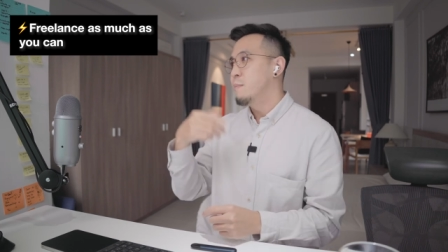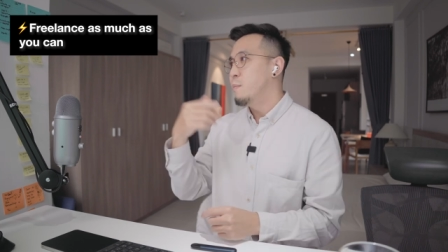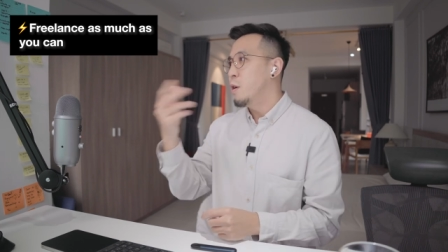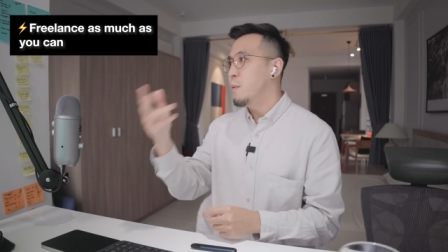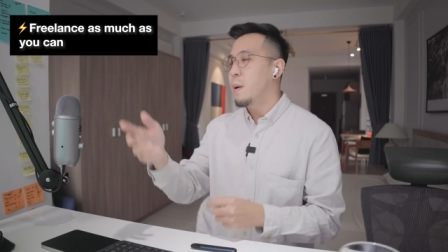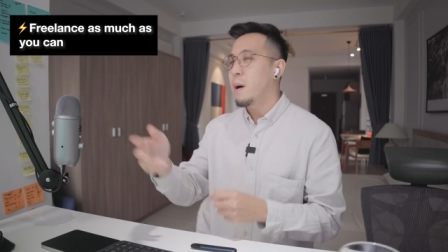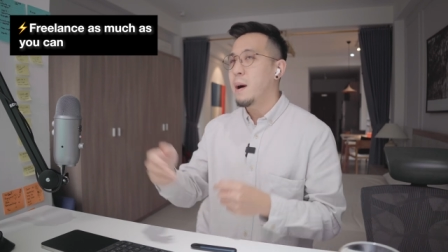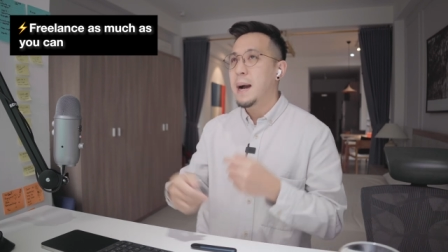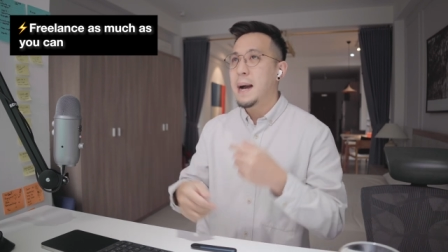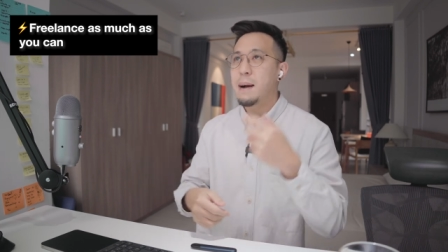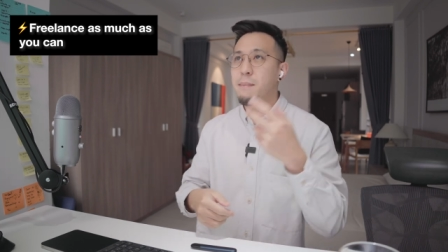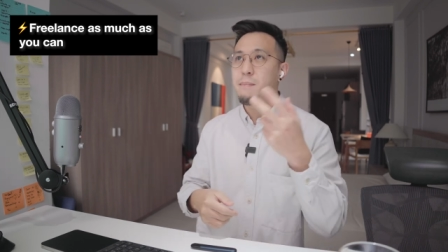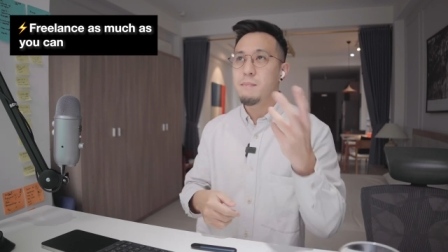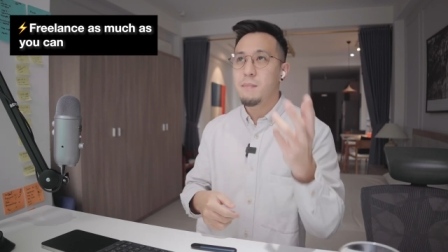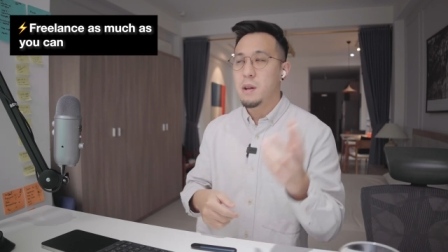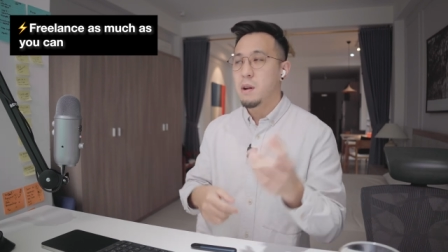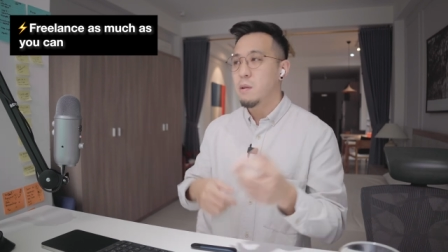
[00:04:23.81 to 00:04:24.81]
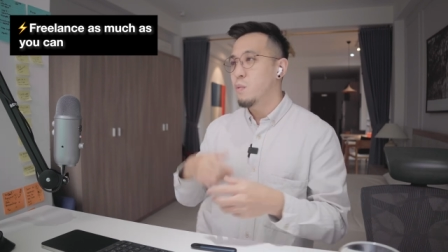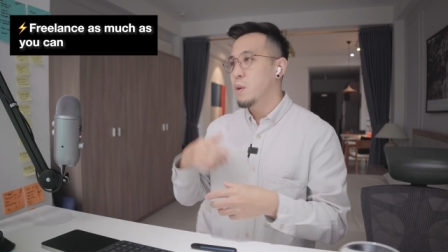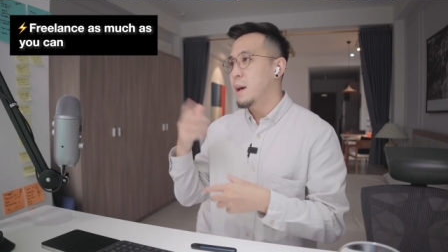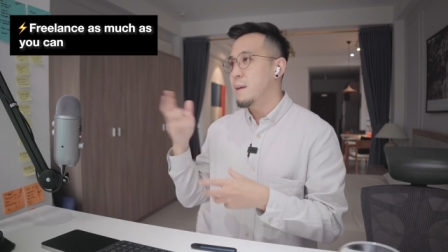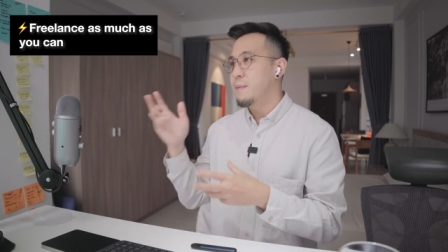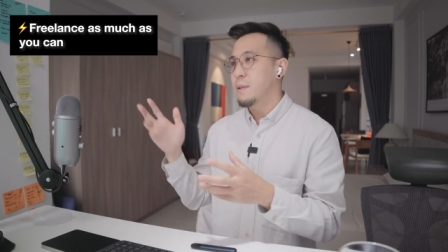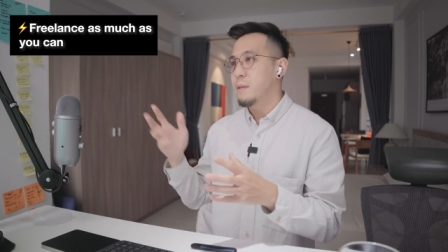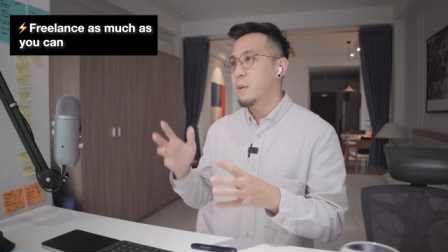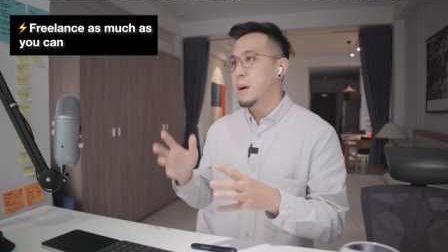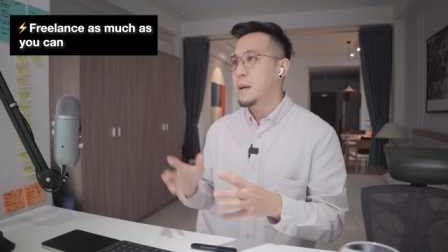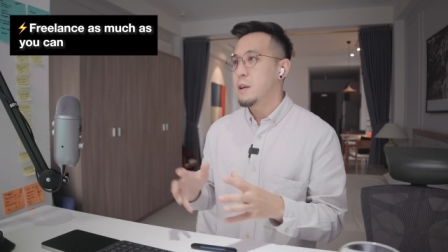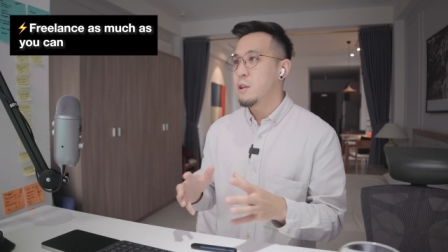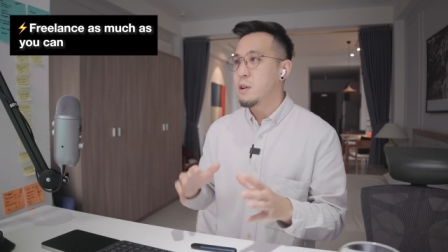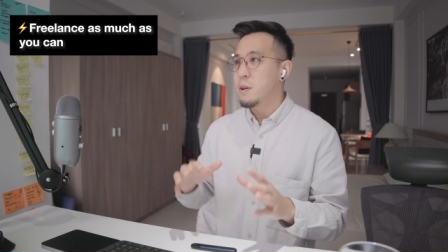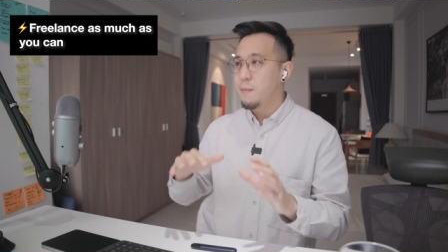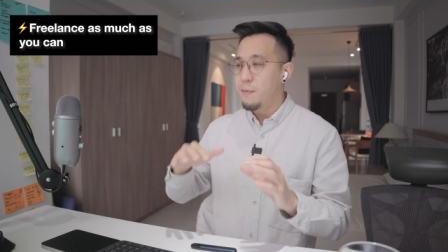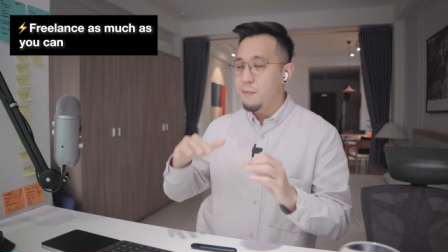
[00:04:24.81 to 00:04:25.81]
mobile app, you know, whatever, right?
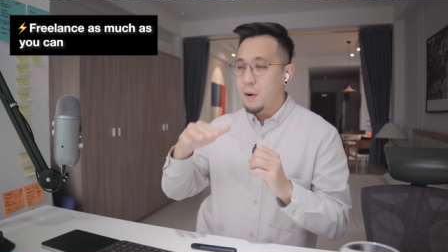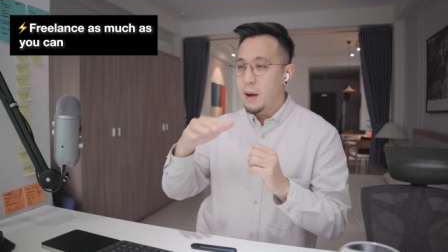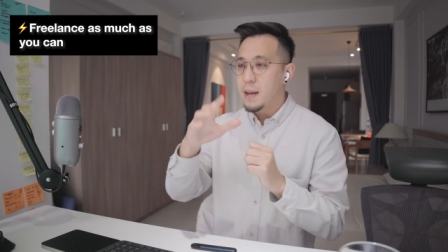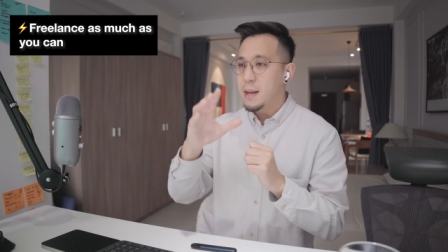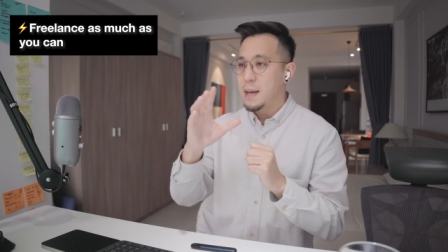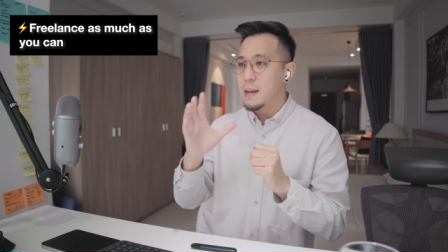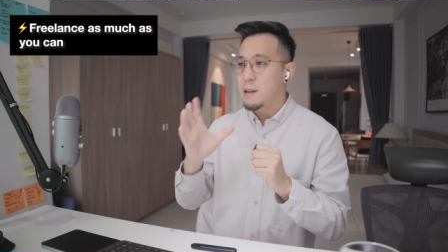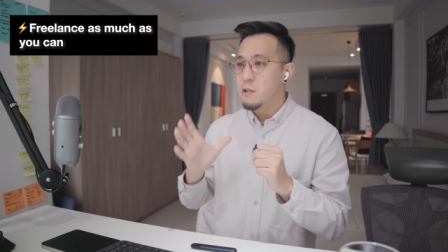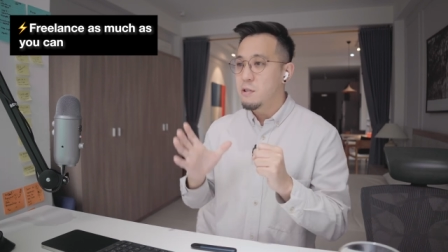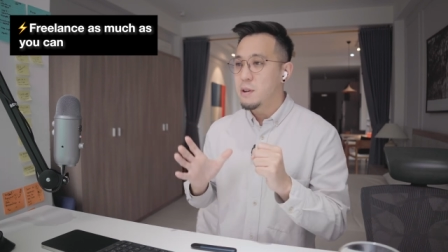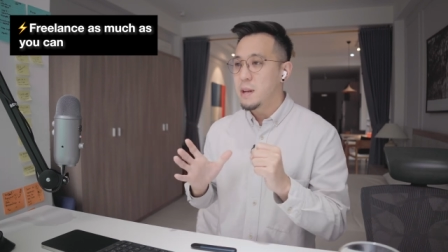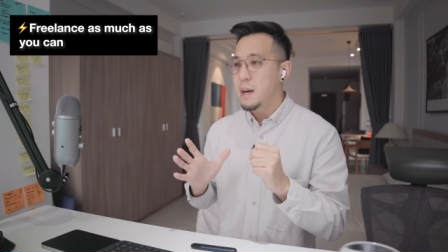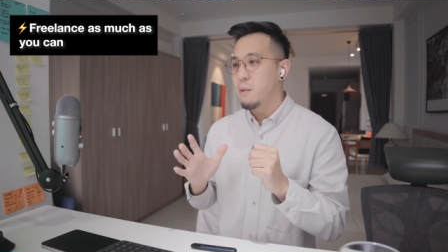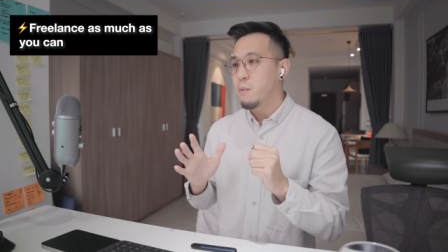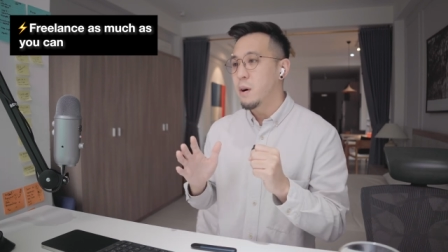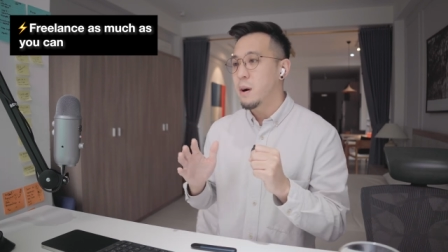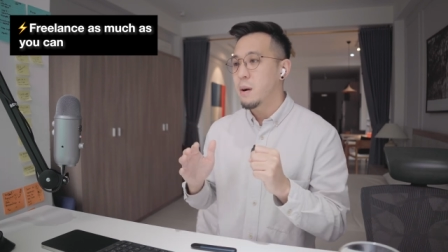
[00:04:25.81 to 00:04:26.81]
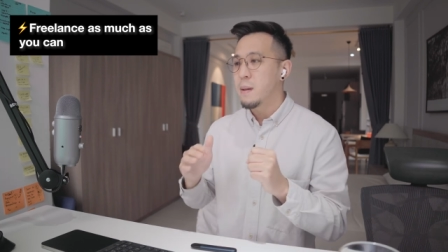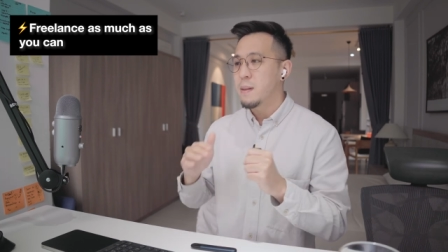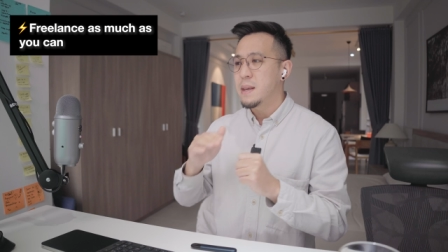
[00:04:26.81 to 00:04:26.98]
You can find it in your network.